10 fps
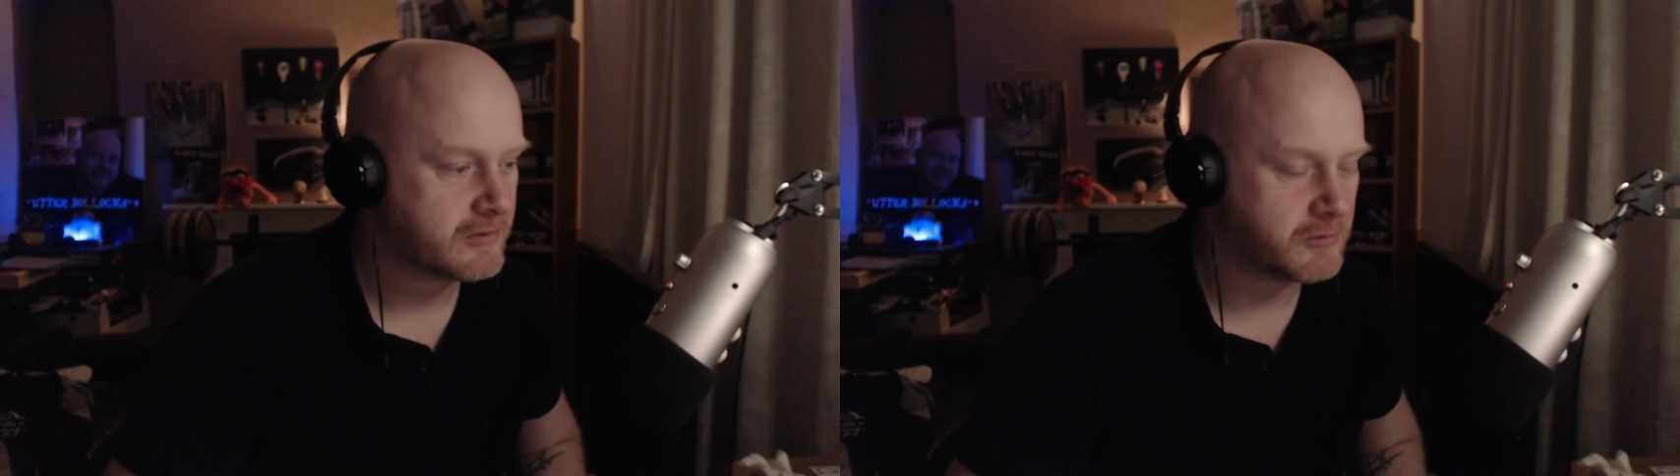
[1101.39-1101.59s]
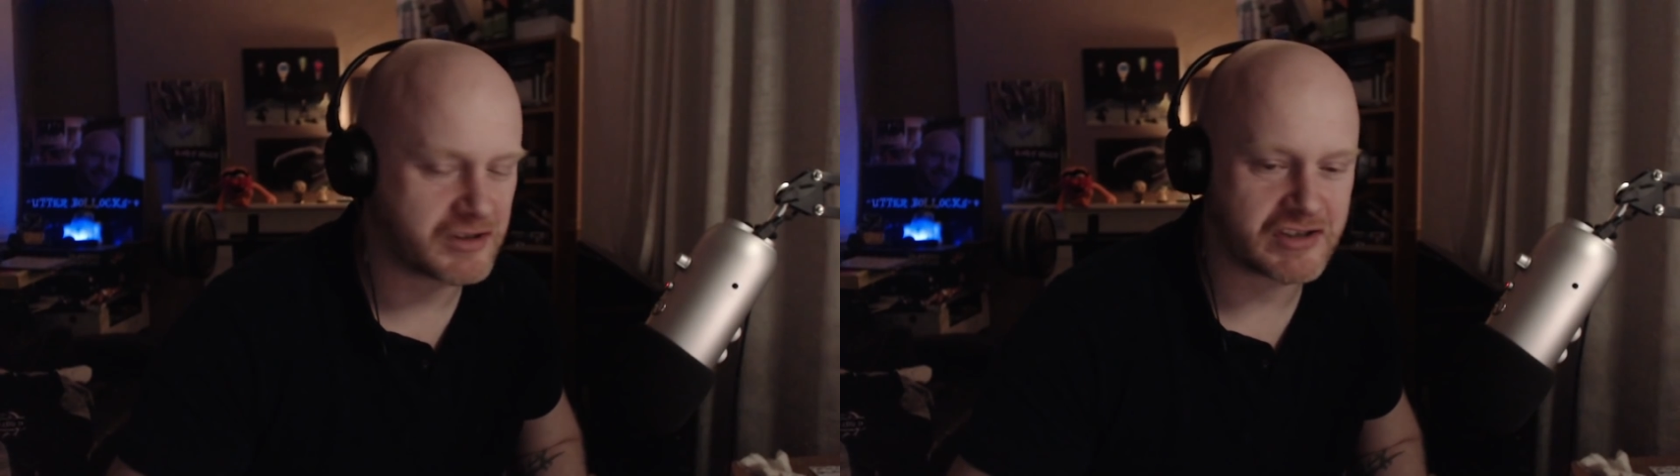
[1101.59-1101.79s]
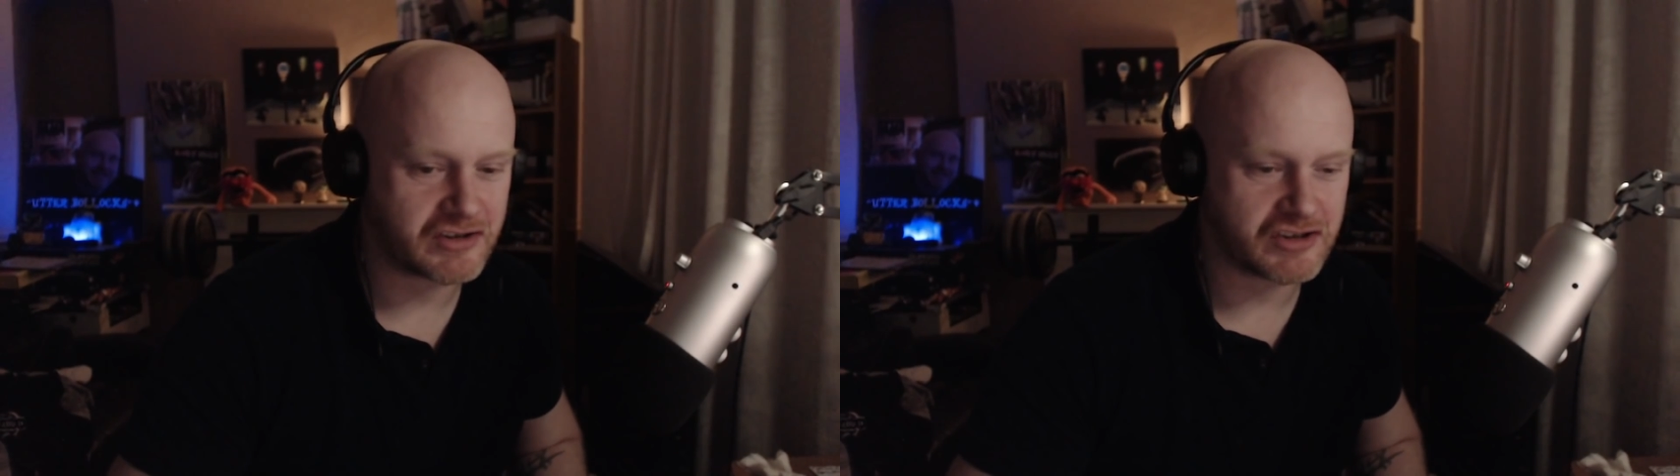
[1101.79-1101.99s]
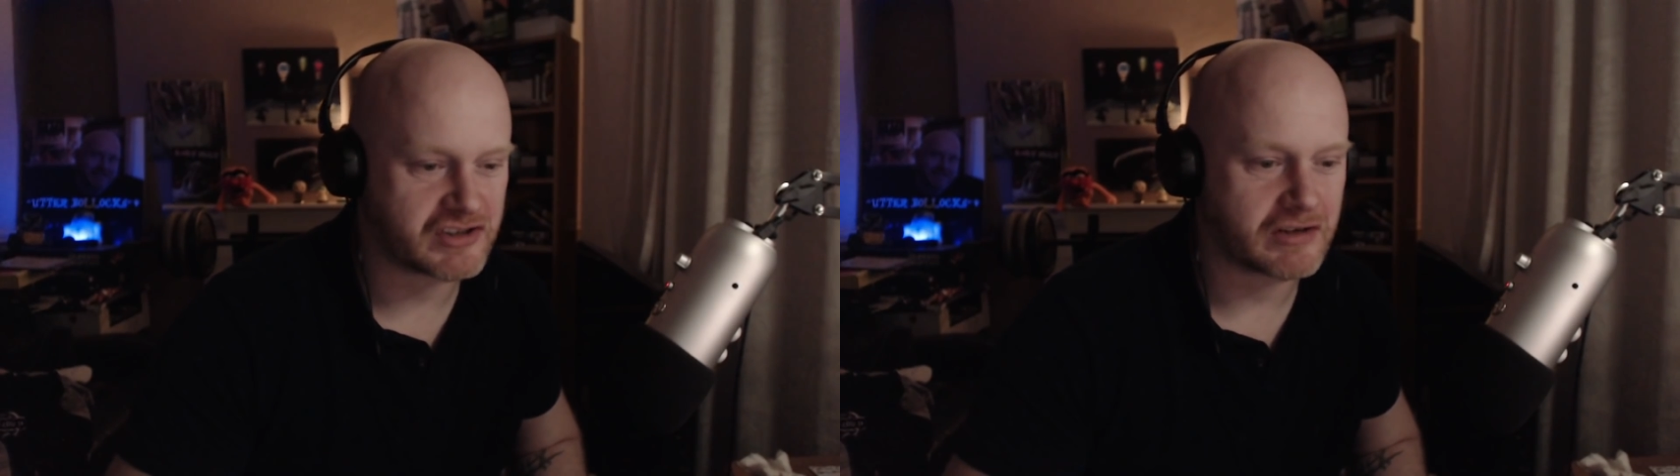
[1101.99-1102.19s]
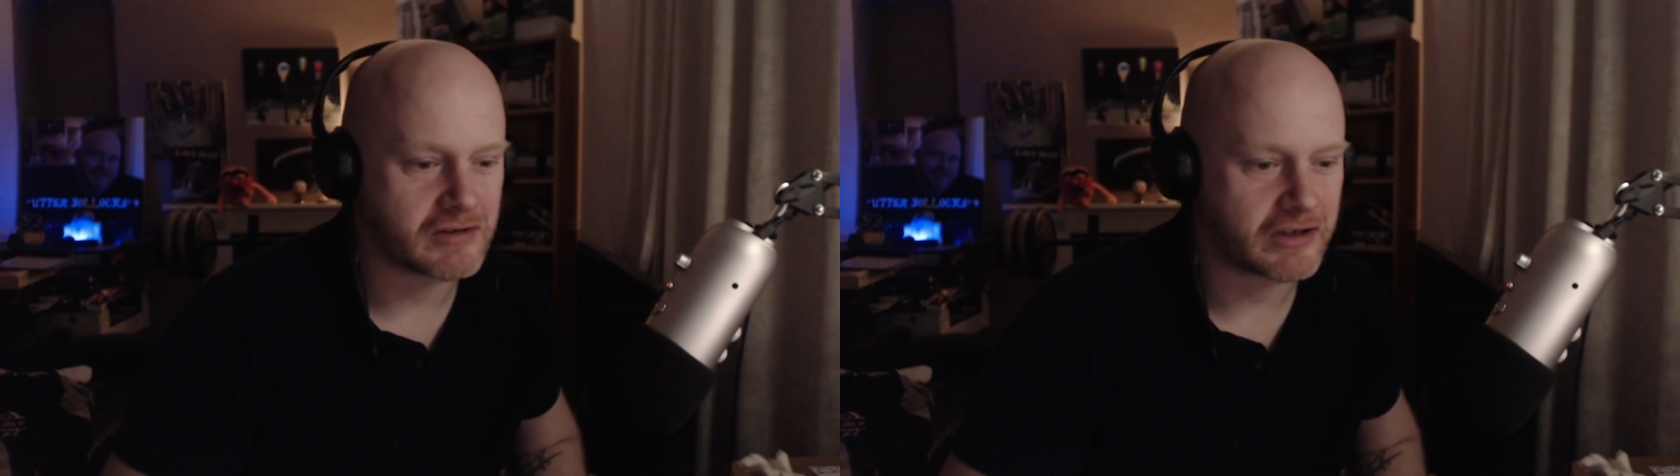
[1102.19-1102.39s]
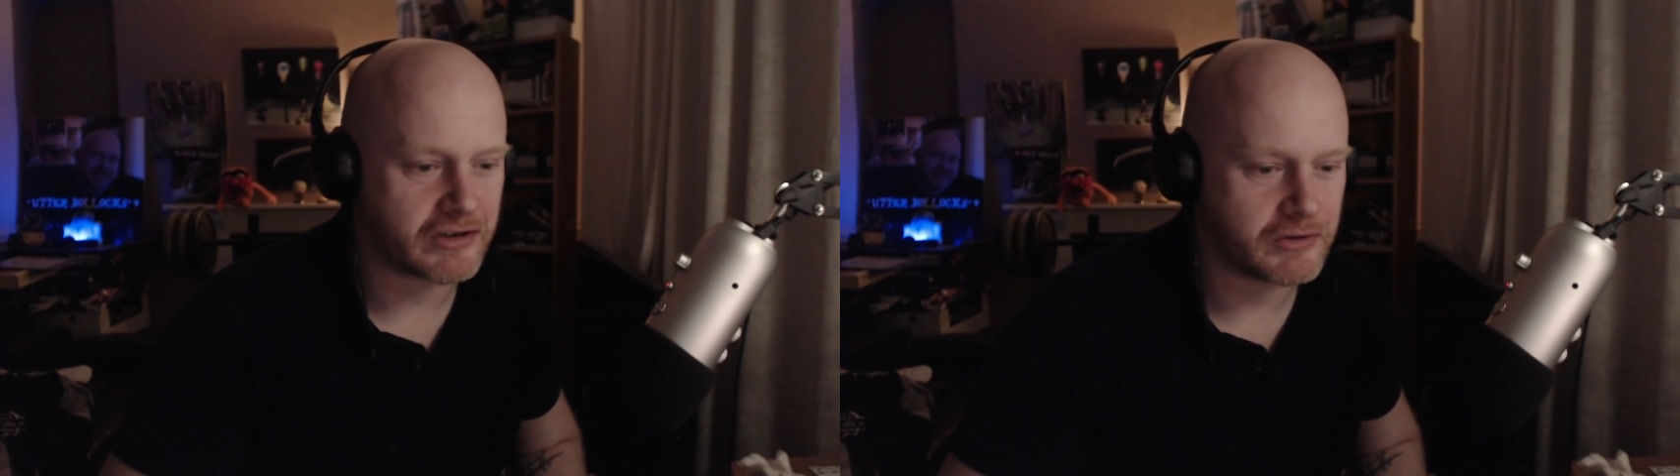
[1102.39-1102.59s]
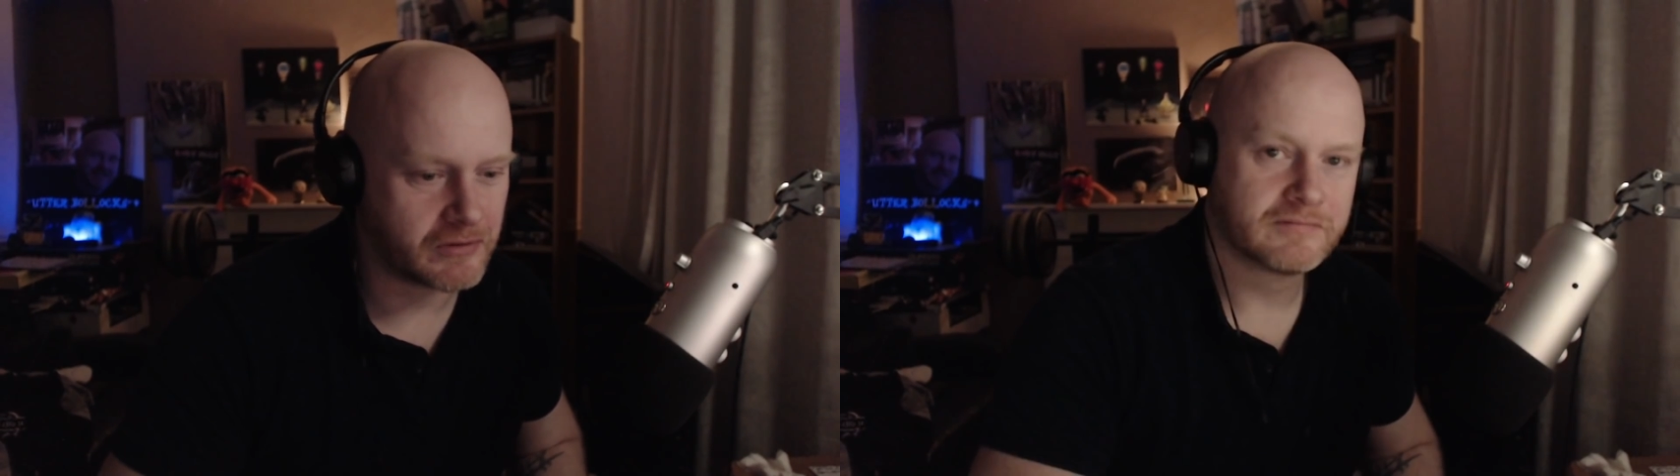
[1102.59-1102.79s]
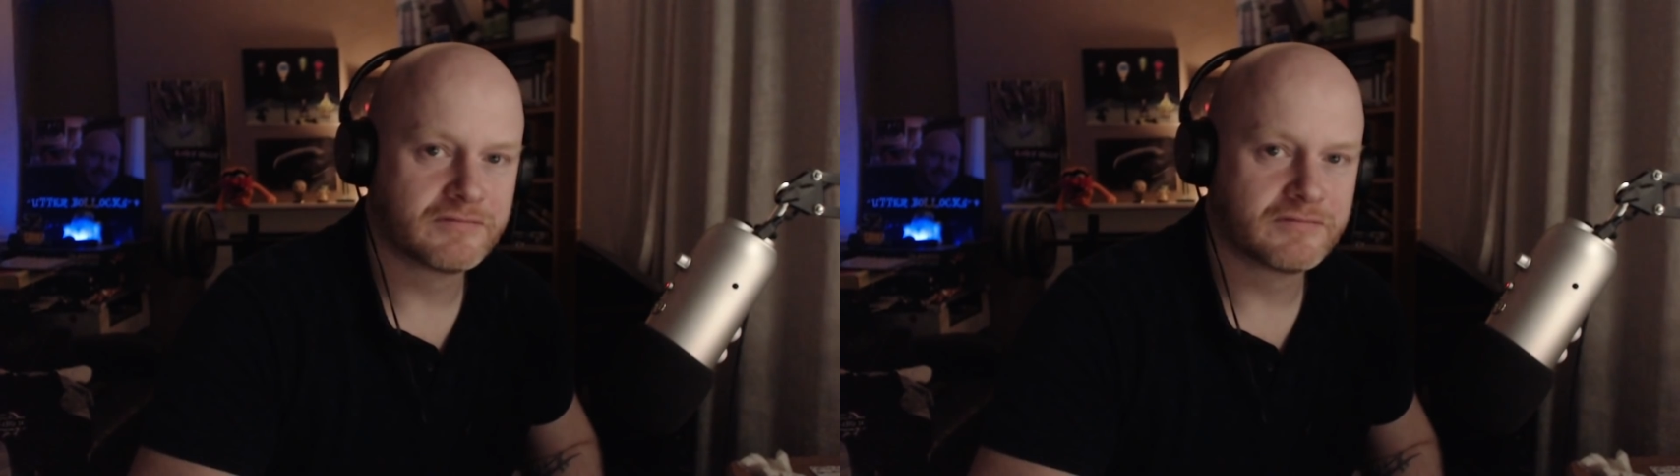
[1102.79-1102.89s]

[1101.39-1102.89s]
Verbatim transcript: which just sounds like a dude.